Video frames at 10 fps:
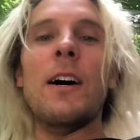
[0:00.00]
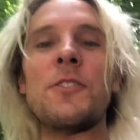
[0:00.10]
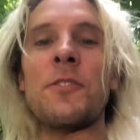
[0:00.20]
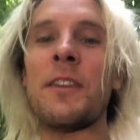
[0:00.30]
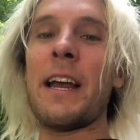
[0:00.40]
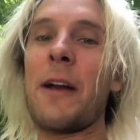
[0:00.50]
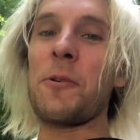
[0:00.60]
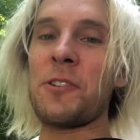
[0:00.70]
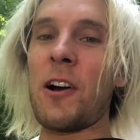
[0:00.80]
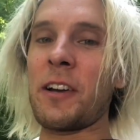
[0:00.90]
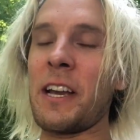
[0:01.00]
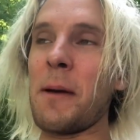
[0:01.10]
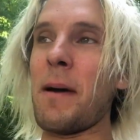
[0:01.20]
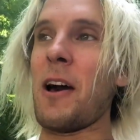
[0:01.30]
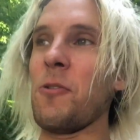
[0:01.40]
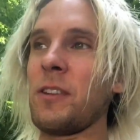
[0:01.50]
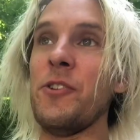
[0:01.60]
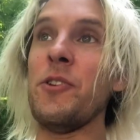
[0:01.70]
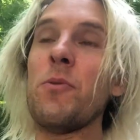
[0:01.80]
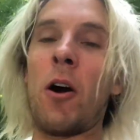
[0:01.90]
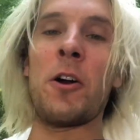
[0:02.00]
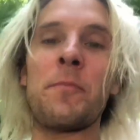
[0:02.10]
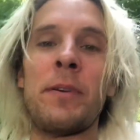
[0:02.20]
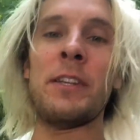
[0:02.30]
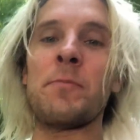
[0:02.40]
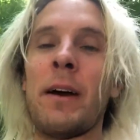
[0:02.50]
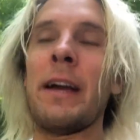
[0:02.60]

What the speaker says: So today we're talking about new art piece by